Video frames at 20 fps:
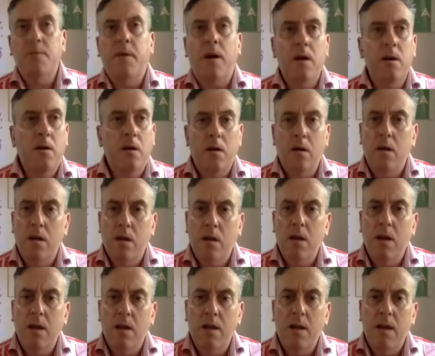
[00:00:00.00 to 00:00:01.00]
so
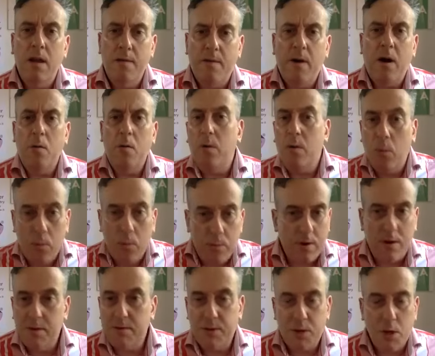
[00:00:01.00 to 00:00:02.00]
if I want to
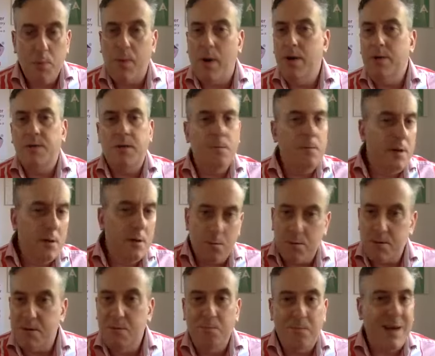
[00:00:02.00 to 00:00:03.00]
order two pints of
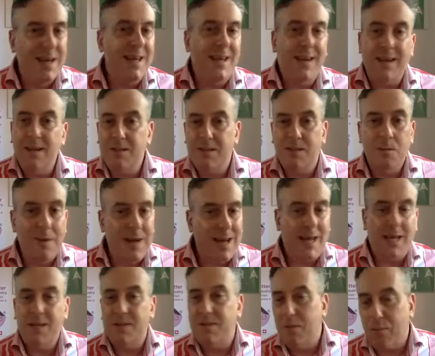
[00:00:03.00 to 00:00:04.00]
milk, some bacon, and some
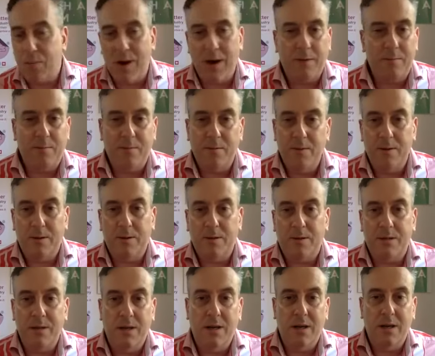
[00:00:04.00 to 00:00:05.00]
eggs for
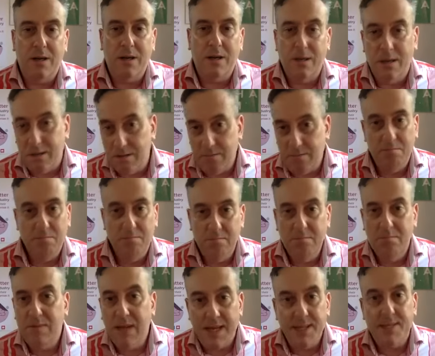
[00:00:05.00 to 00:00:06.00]
breakfast uh,
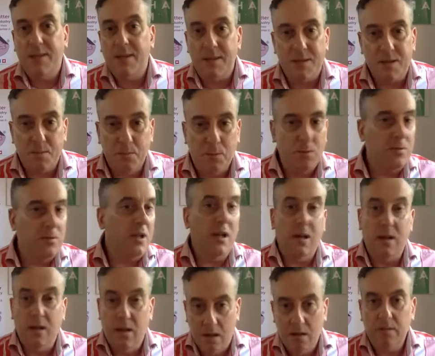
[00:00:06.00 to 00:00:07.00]
later this
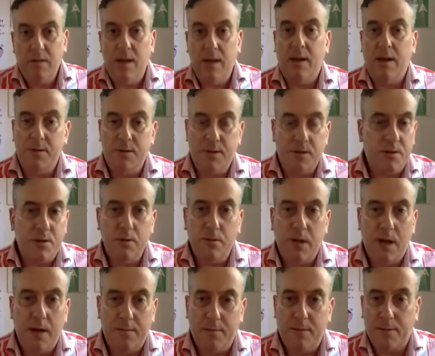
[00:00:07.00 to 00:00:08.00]
morning, then I just do
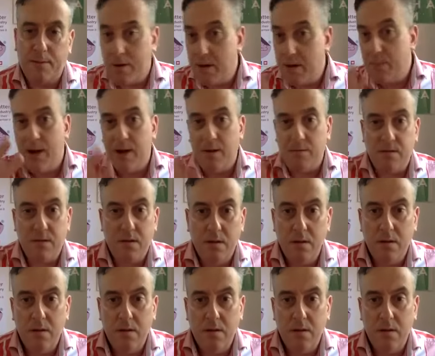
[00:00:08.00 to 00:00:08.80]
that for three pounds.